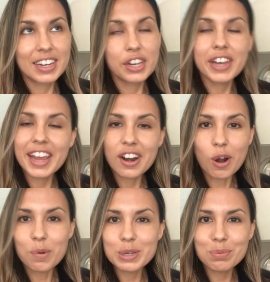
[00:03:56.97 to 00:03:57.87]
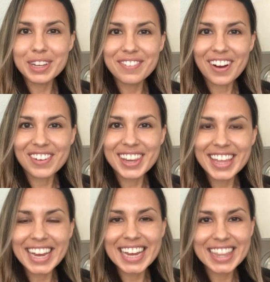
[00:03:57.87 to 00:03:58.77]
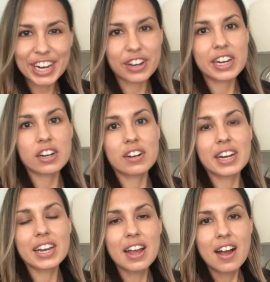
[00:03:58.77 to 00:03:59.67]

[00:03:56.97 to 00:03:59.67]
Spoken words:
you can't always believe everything that you're hearing.